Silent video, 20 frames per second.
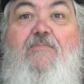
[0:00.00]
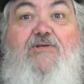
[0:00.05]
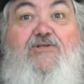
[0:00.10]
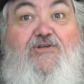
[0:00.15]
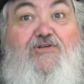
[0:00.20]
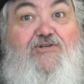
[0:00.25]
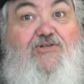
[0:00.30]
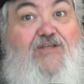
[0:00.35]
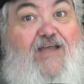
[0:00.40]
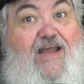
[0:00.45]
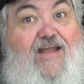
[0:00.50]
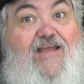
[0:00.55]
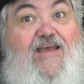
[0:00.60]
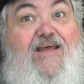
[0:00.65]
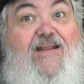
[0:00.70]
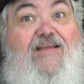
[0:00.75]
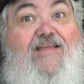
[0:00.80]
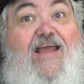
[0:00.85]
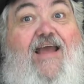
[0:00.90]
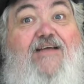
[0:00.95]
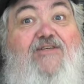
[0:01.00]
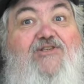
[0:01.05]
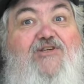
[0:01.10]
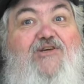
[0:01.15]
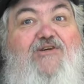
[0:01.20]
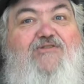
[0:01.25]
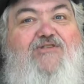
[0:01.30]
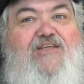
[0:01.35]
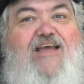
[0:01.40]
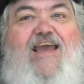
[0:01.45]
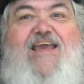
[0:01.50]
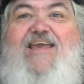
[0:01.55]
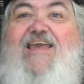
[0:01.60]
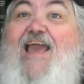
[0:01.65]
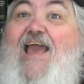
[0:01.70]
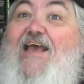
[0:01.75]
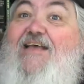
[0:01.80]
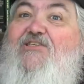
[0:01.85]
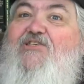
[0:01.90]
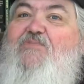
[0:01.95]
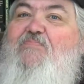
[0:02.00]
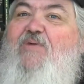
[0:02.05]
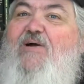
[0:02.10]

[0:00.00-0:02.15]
But you're standing at a desk, you say. Yes,